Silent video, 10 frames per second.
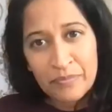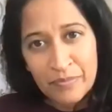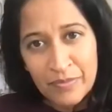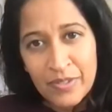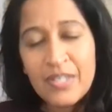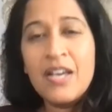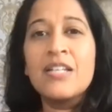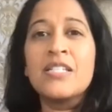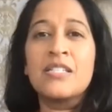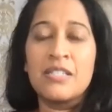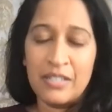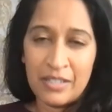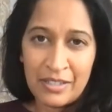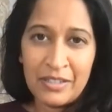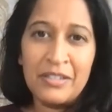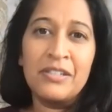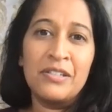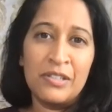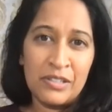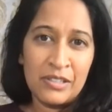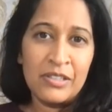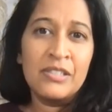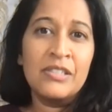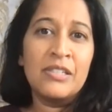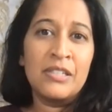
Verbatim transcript: great. She's doing yes. so much great stuff around money and